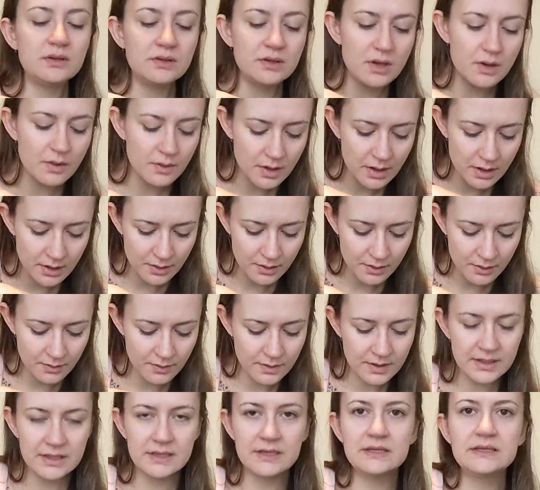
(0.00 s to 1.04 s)

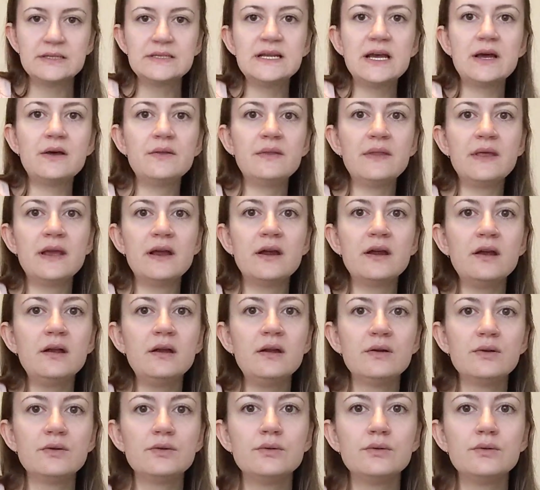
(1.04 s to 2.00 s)
logo down there.